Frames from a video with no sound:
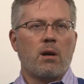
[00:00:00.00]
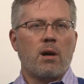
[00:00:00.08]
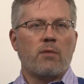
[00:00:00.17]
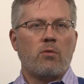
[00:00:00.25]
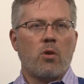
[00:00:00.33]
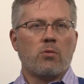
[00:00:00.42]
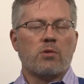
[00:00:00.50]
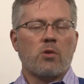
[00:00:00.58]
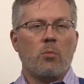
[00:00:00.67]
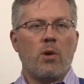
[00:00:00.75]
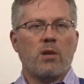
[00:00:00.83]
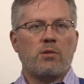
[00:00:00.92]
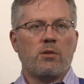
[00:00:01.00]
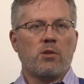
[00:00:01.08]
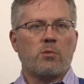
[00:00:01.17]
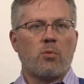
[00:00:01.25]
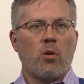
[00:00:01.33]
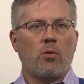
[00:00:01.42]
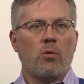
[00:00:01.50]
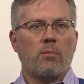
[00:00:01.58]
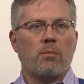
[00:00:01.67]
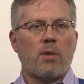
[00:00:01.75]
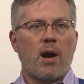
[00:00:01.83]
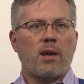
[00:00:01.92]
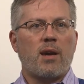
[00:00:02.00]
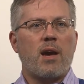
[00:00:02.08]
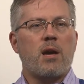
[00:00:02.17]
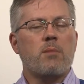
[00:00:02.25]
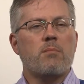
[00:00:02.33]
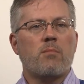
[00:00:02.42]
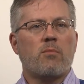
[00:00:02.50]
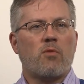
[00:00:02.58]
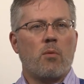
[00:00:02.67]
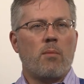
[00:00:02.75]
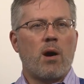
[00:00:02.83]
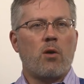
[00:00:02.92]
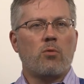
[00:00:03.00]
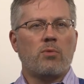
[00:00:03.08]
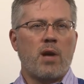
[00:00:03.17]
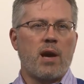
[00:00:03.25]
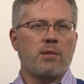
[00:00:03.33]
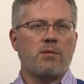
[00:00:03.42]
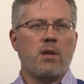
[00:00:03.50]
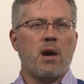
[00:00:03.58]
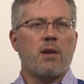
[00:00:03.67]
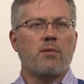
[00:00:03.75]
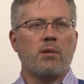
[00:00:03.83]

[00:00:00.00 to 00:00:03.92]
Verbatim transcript: I've grown so much in this program. I came from my own dad's death and